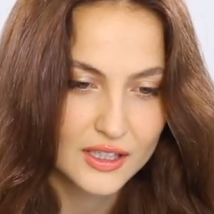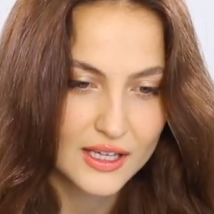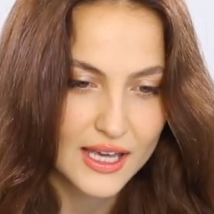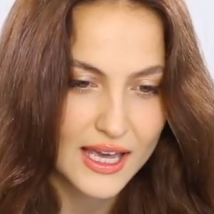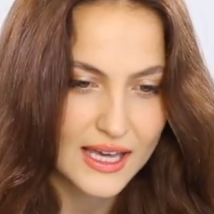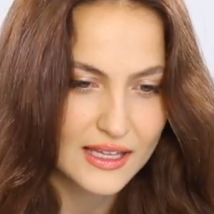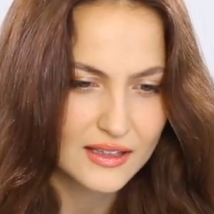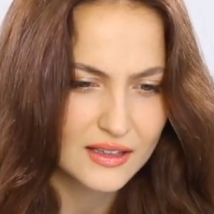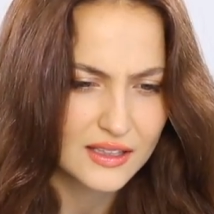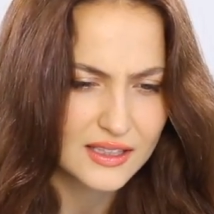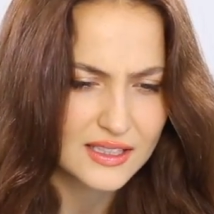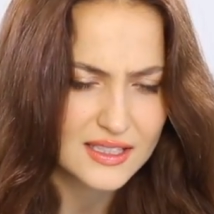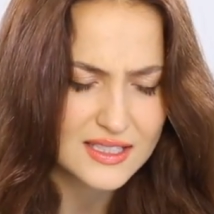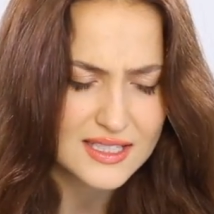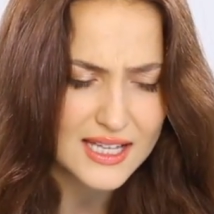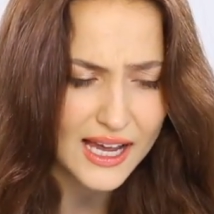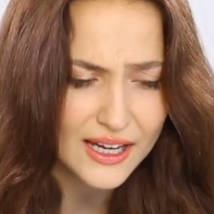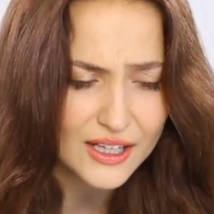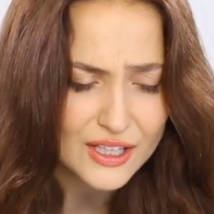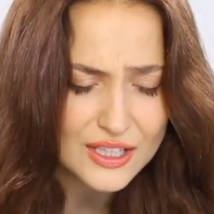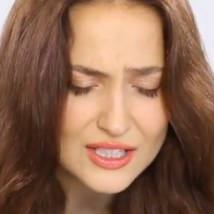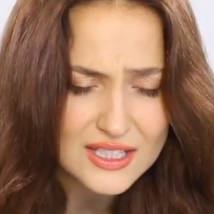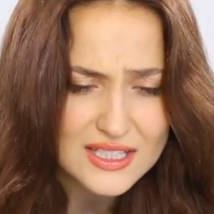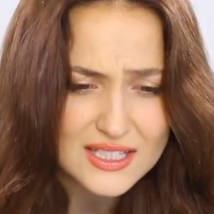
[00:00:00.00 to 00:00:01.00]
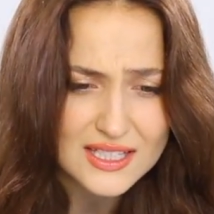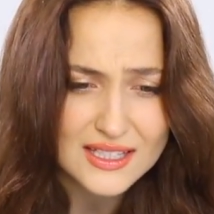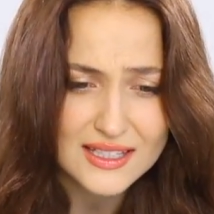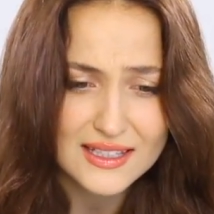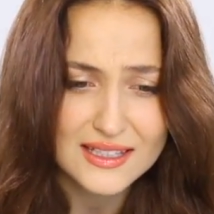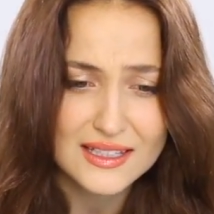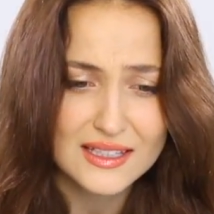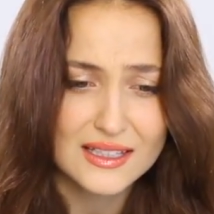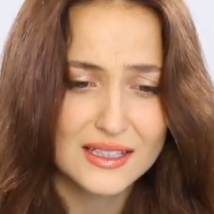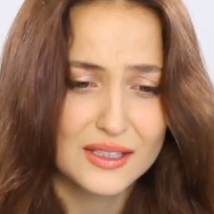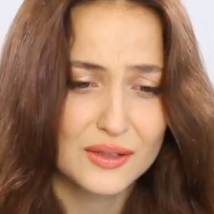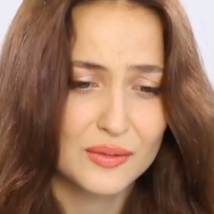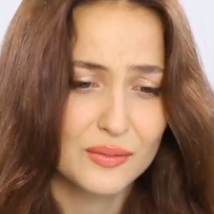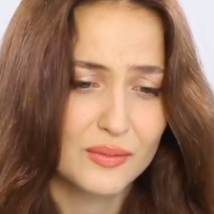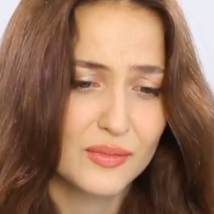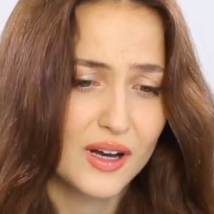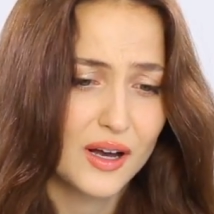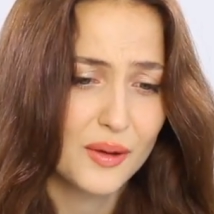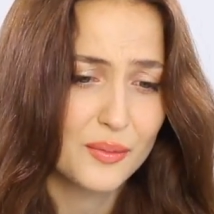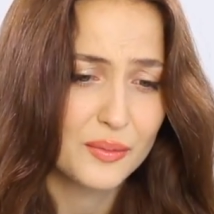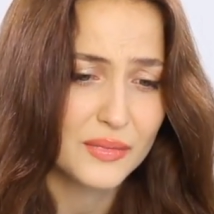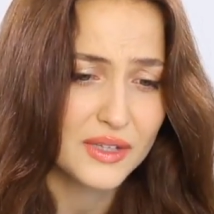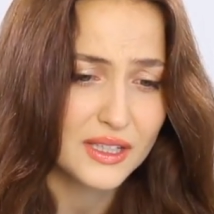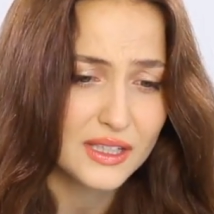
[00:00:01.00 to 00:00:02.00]
And the entire team,
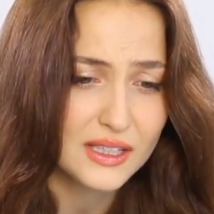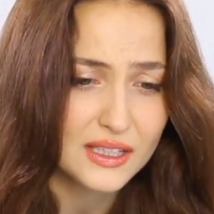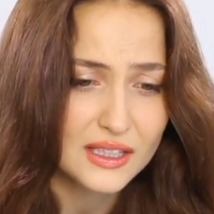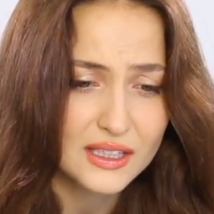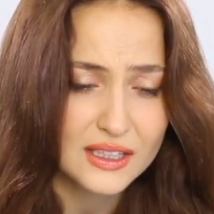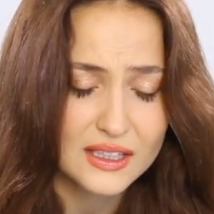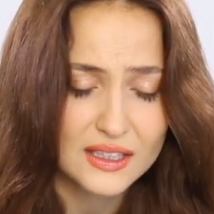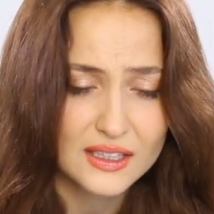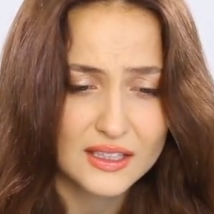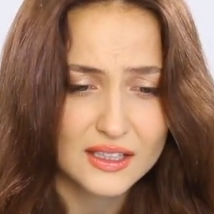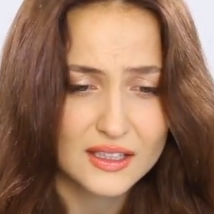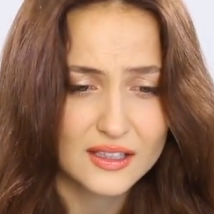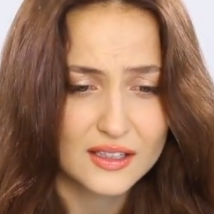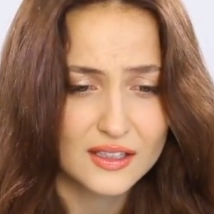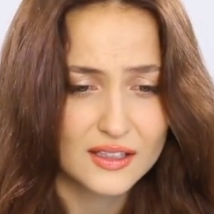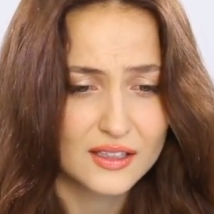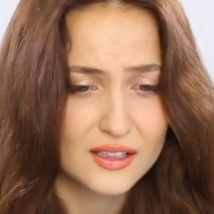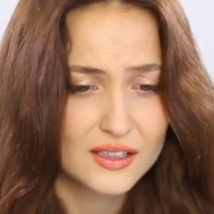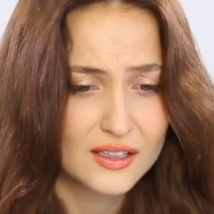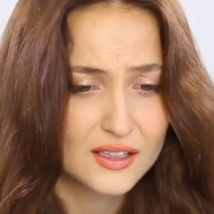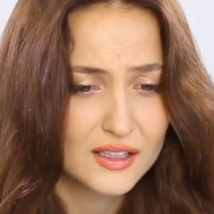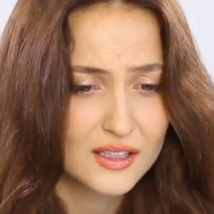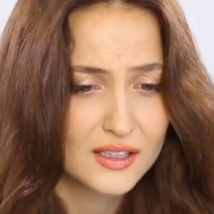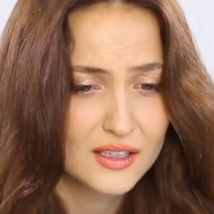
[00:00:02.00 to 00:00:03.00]
Amin and